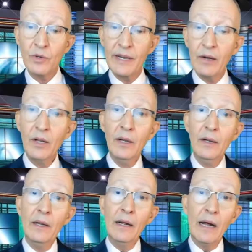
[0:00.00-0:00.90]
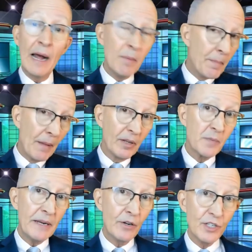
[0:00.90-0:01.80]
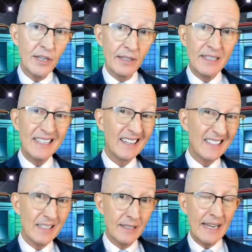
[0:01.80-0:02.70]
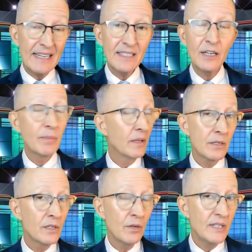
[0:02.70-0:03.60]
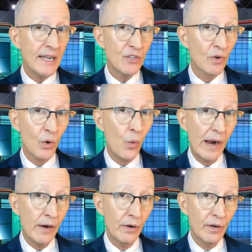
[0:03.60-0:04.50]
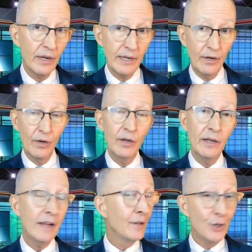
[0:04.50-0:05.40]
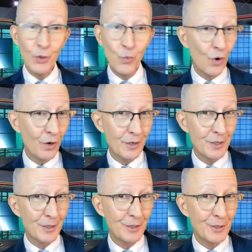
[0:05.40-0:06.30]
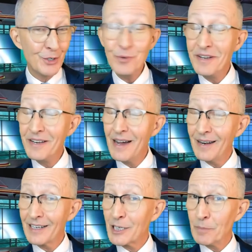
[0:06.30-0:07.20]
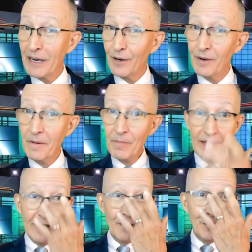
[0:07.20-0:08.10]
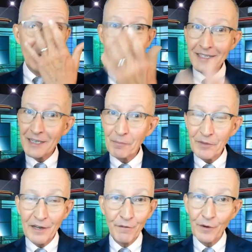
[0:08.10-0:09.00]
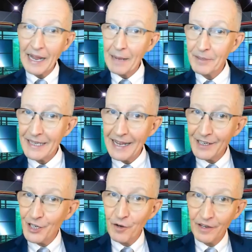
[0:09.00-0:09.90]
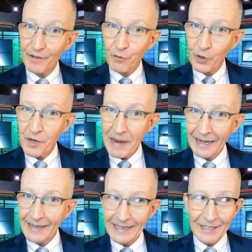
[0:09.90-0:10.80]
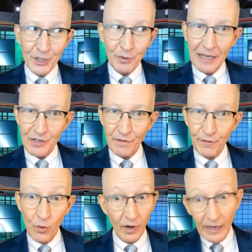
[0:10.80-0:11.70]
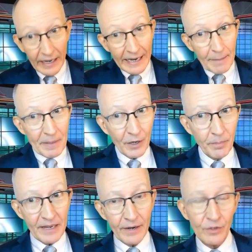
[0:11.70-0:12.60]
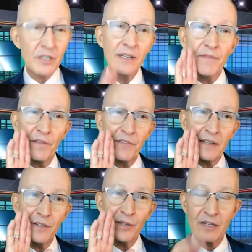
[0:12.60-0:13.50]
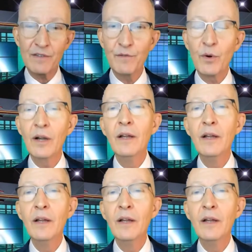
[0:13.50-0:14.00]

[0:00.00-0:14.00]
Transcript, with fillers: Now, I'm a public speaker, so you see lots of dates here, but there's no dates required here. And good works do not expire. If you did something for Habitat for Humanity in 2004, it better be here. Just leave off that 2004.